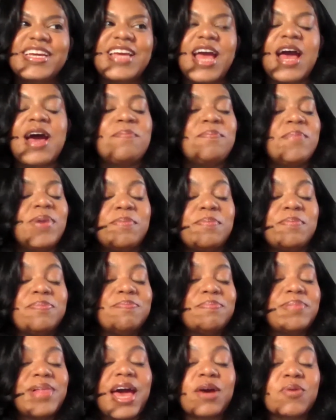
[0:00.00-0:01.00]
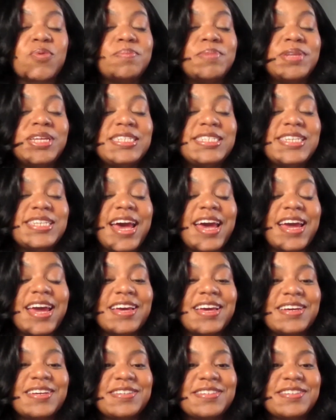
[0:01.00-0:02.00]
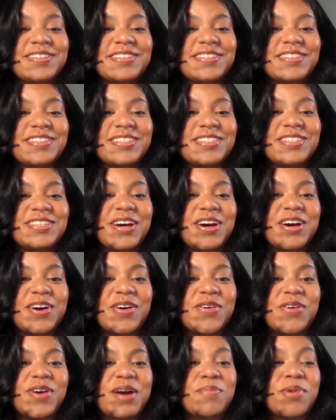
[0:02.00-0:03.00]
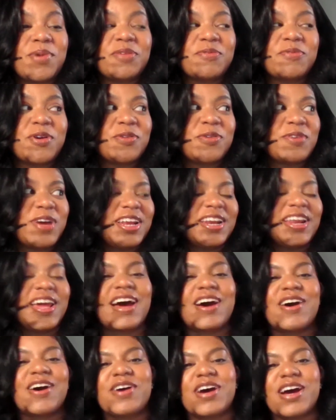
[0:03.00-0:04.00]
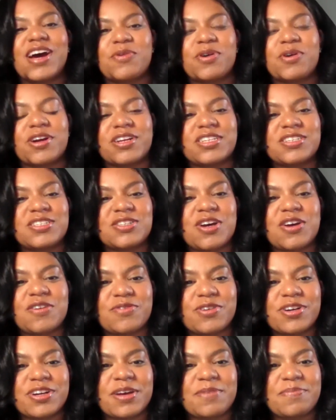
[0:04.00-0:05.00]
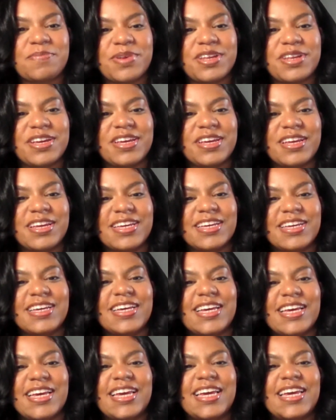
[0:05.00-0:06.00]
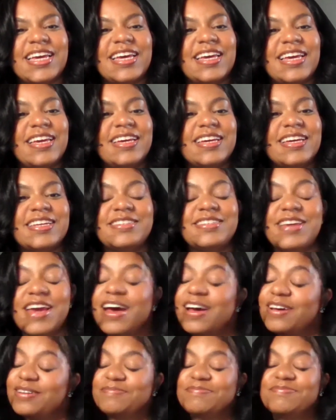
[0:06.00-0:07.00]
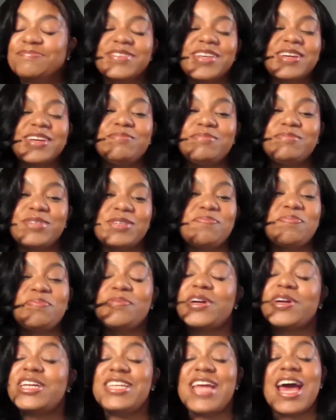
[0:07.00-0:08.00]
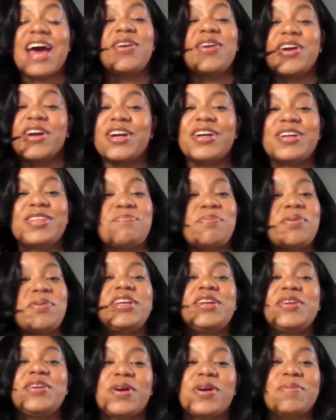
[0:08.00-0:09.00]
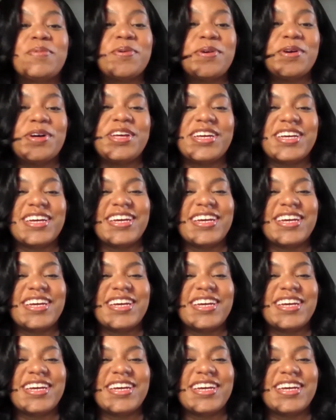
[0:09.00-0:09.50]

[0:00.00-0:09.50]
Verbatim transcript: I'm a Black woman in tech. So, I'm on the road right now. I work in a software company. And yeah, pretty down to earth, pretty normal.